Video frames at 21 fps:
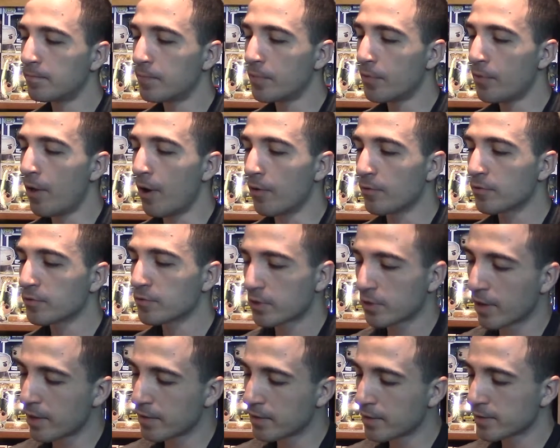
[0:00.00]
no, there was a
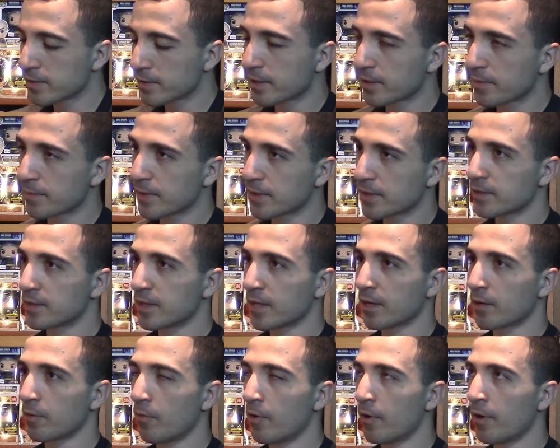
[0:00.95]
lot of things I like about the
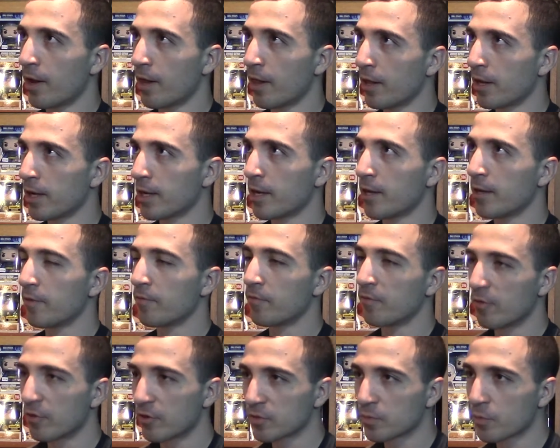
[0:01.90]
second one. I like how they
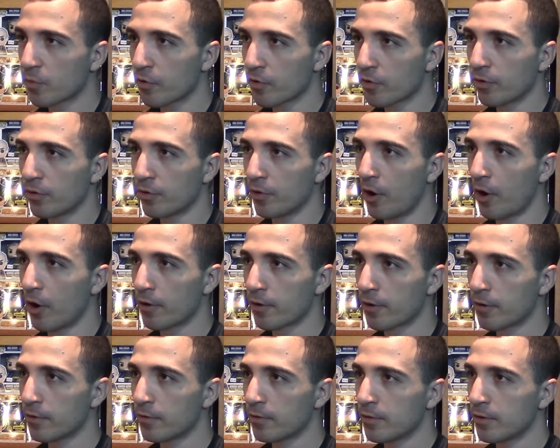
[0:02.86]
focus more on the
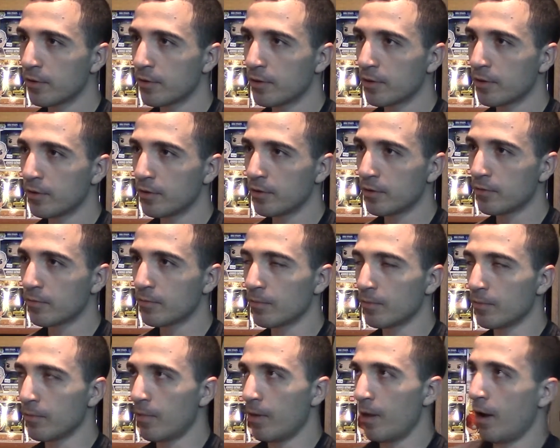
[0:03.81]
daughter.
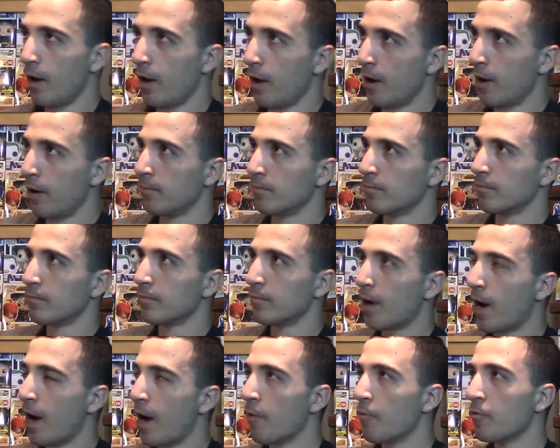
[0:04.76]

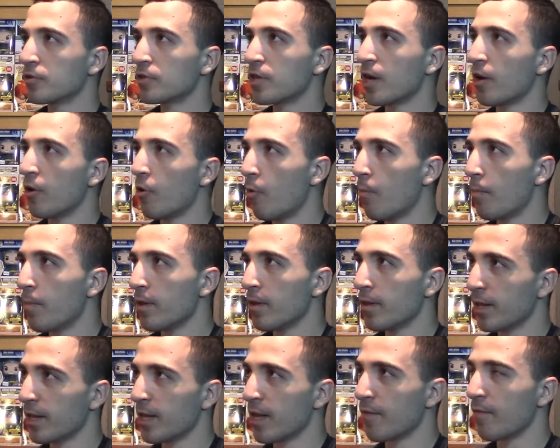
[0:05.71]
I was kind of hoping
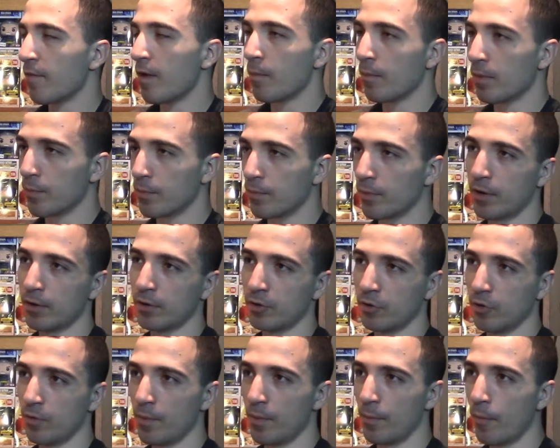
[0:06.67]
to give Emily Blunt a
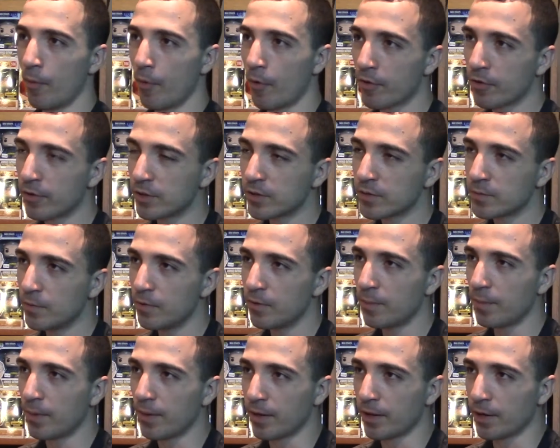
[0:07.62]
little bit more in this movie,
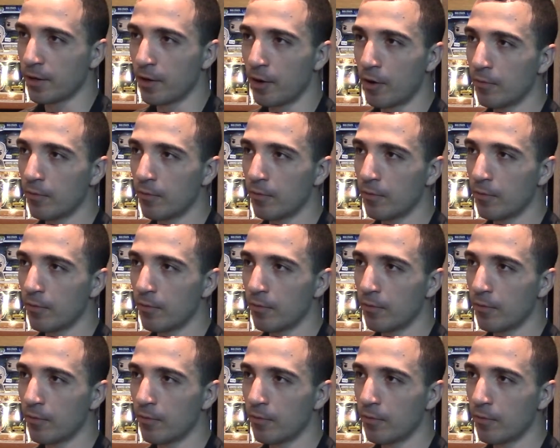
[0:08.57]
but they don't.